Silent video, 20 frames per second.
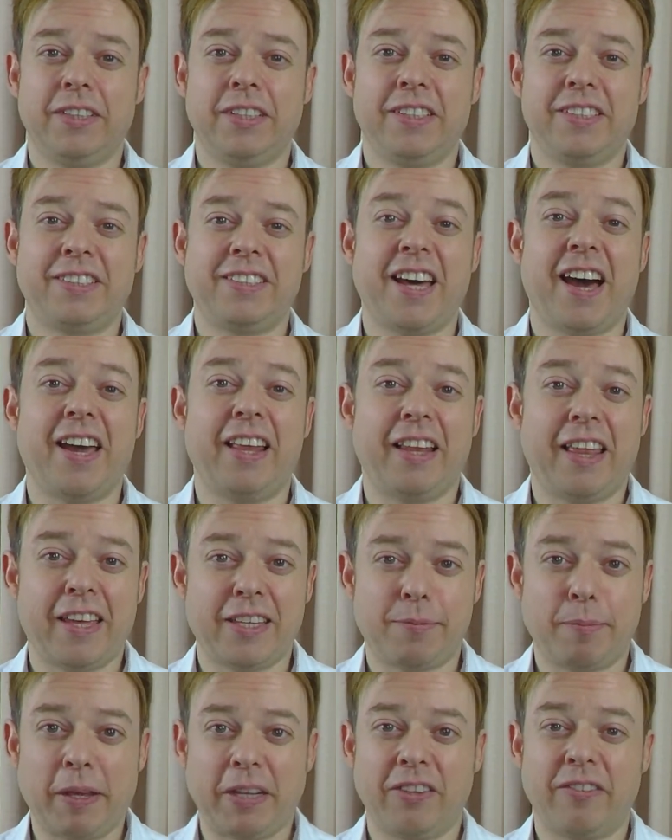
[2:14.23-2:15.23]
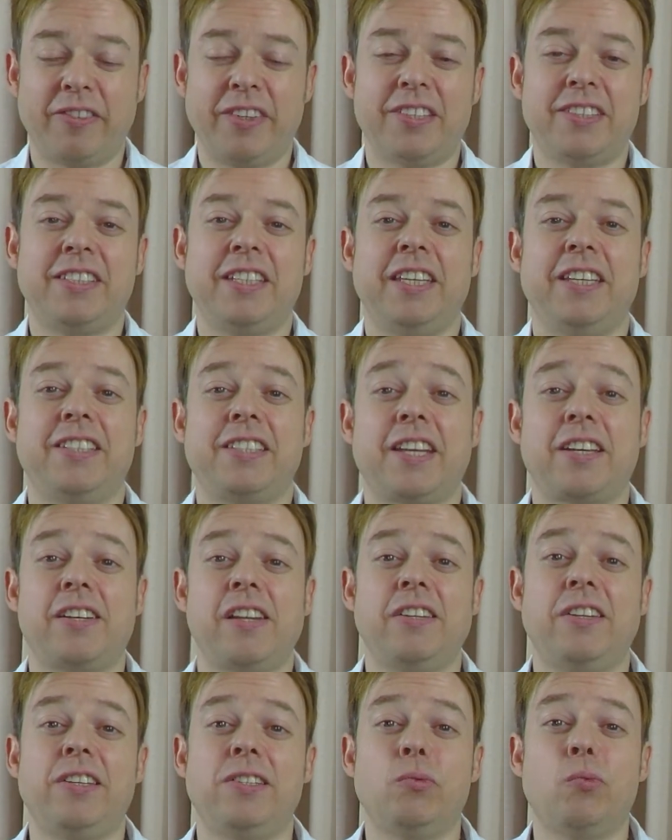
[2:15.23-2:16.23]
style aspect of the seat is
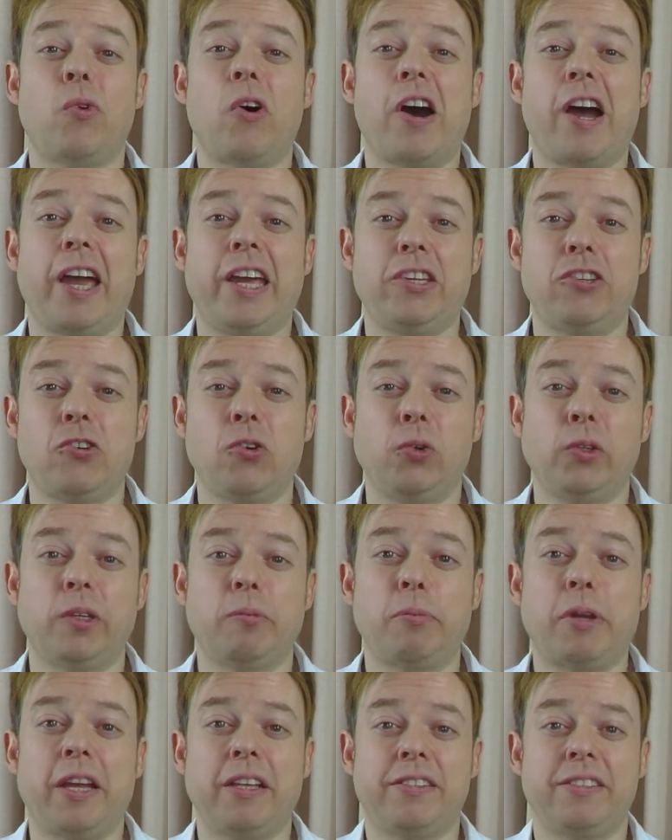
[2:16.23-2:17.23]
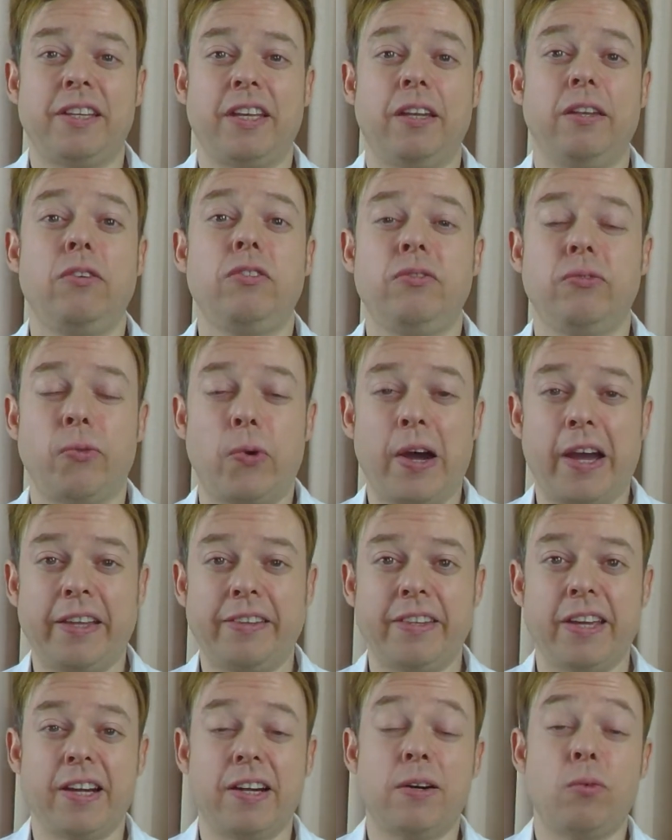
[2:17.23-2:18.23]
actually these wide shoulder pads. They look
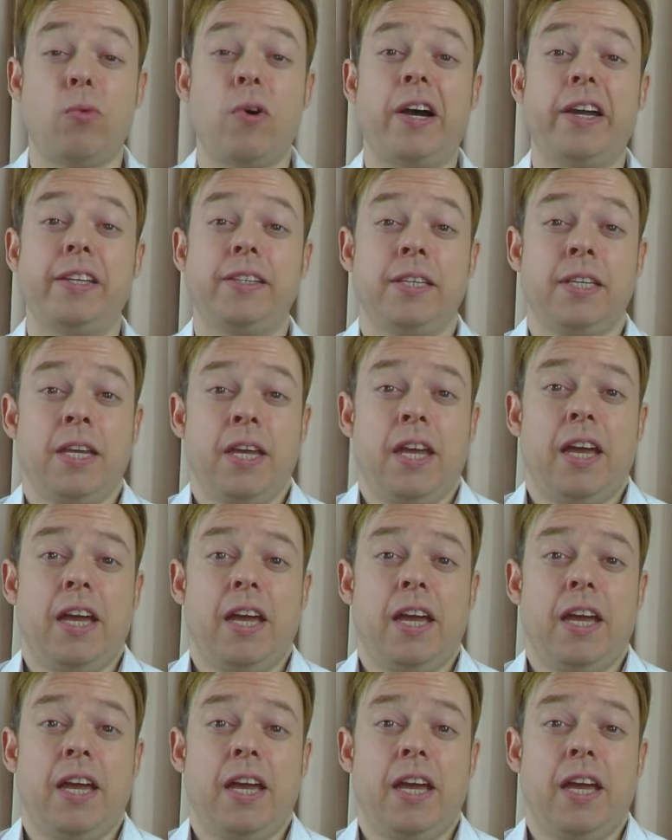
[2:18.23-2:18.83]
wide, they are wide.